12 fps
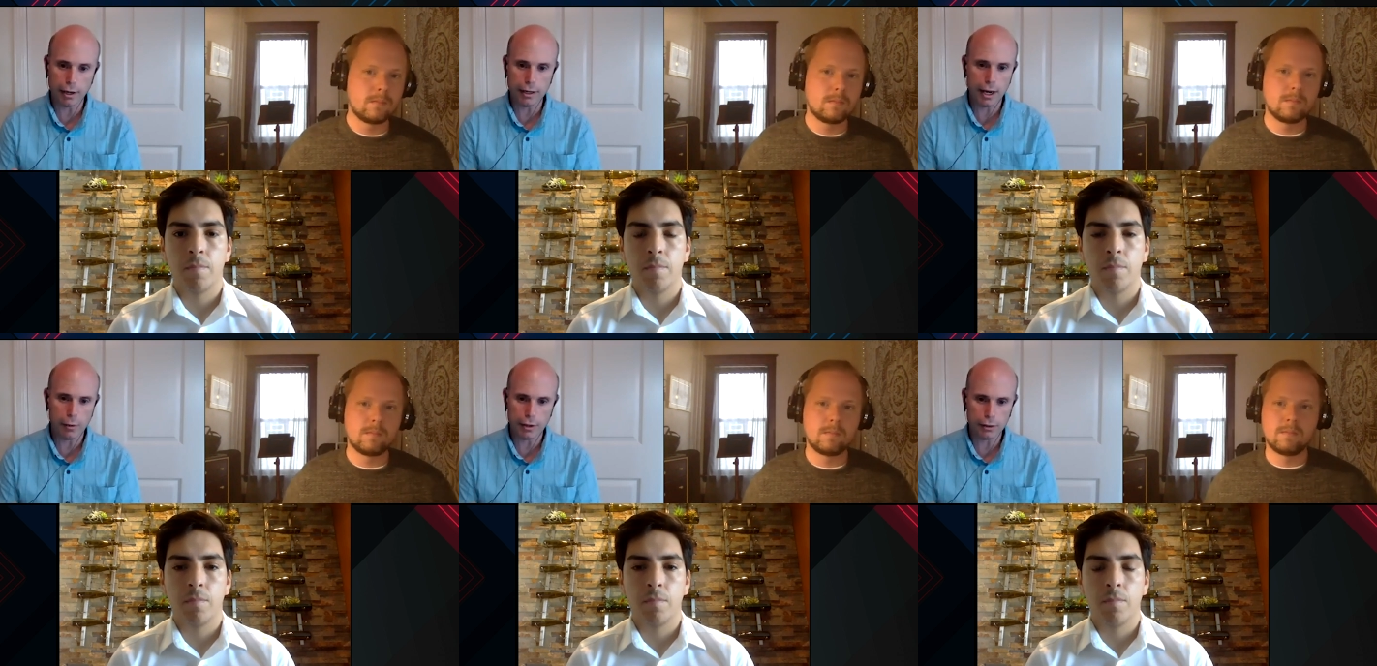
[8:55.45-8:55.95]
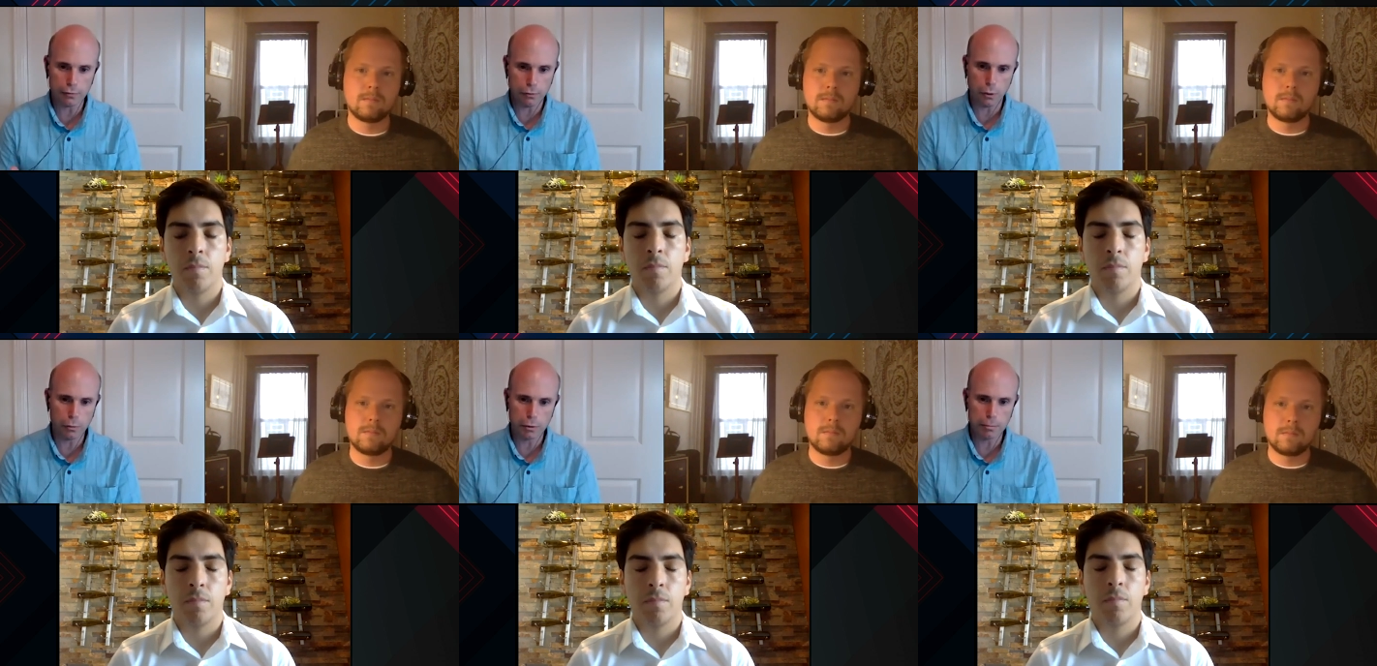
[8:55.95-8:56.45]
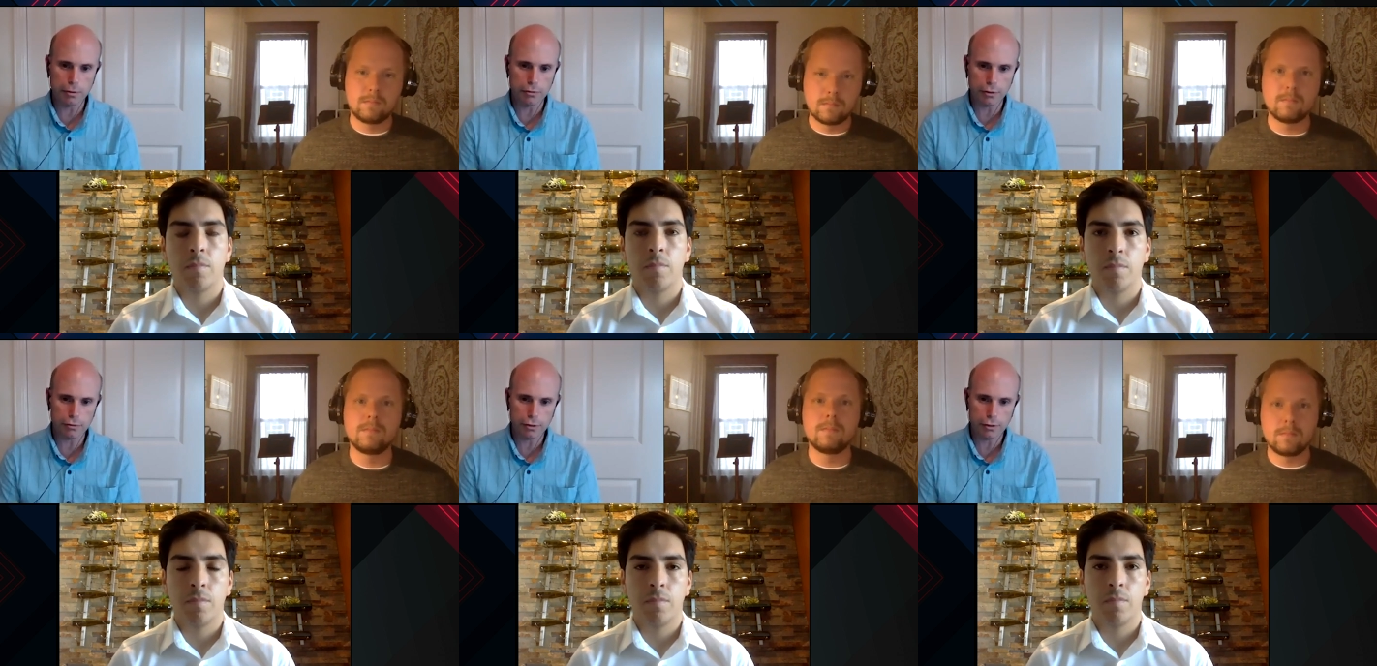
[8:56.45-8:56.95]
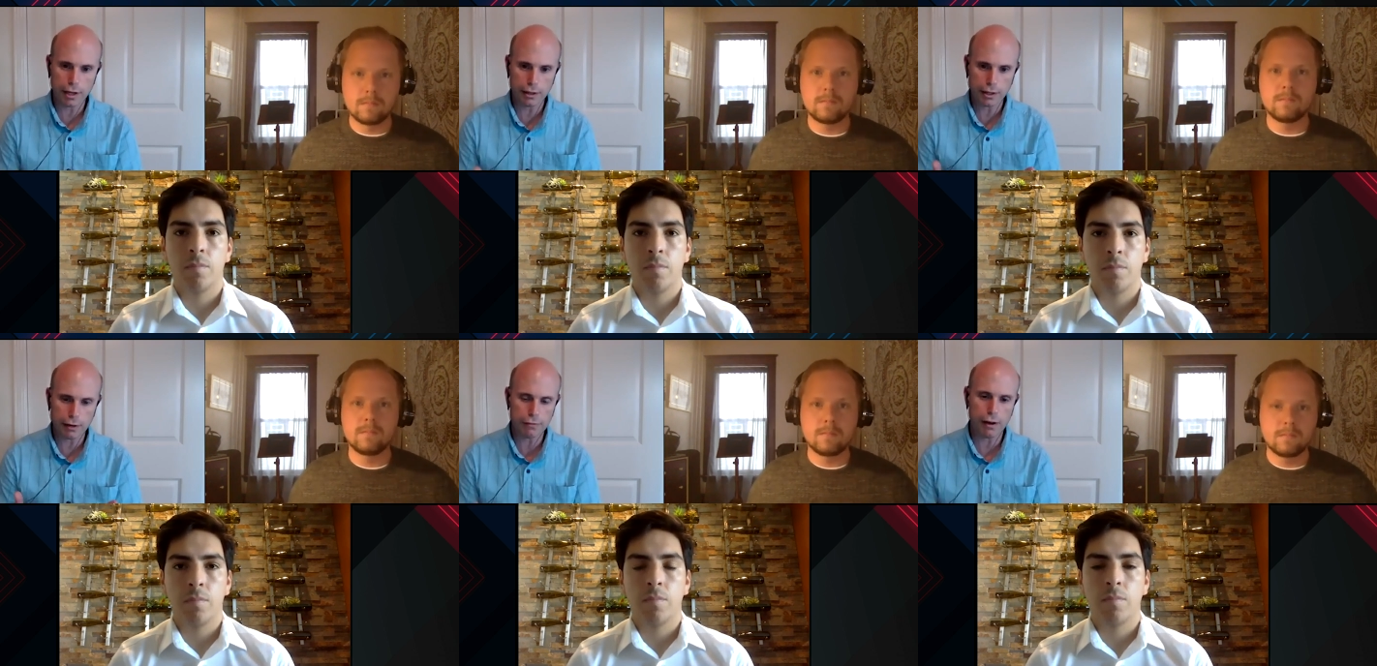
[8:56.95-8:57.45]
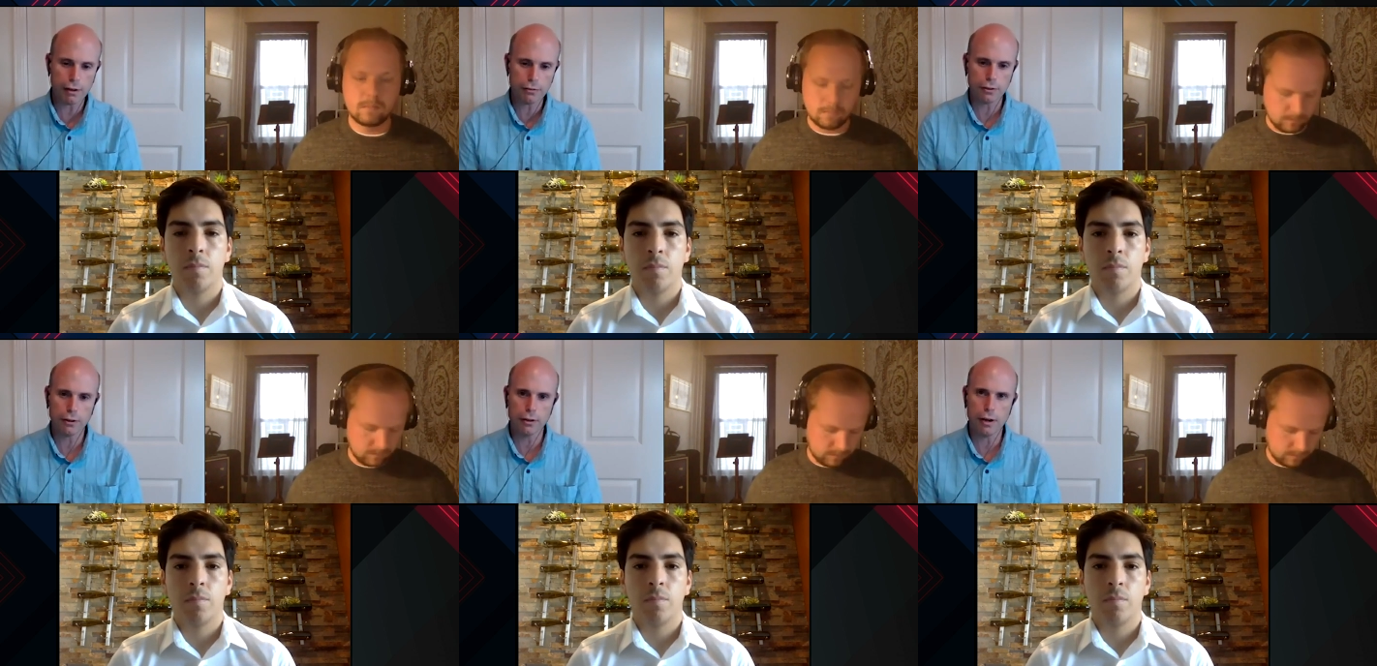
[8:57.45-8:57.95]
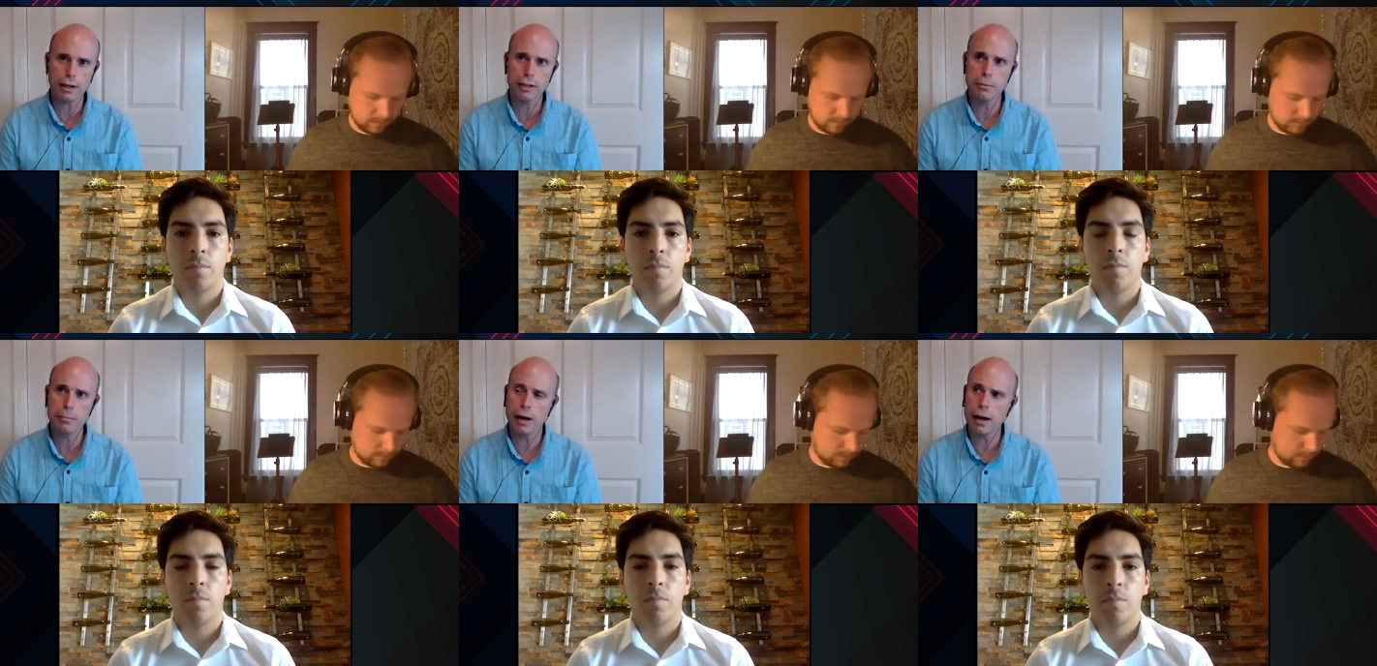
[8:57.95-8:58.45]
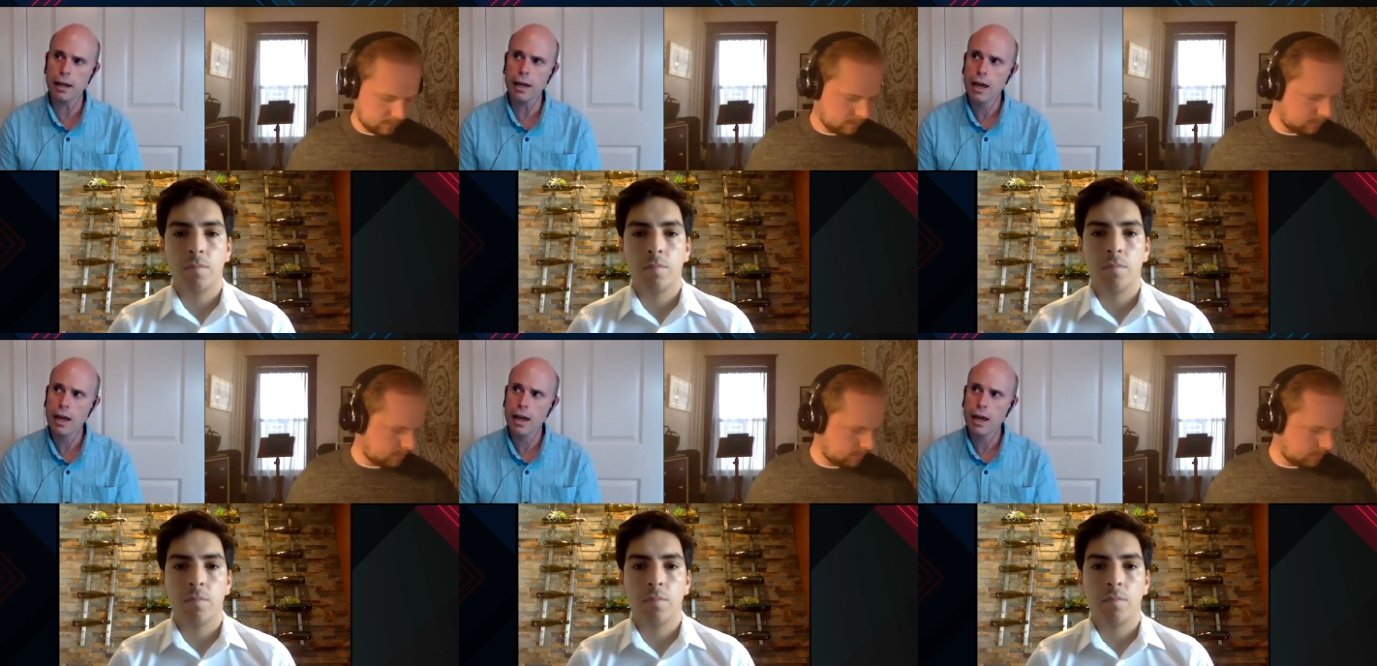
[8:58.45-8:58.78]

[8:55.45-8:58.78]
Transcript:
Speaker 1: right now at the forward position that, that Foster could occupy.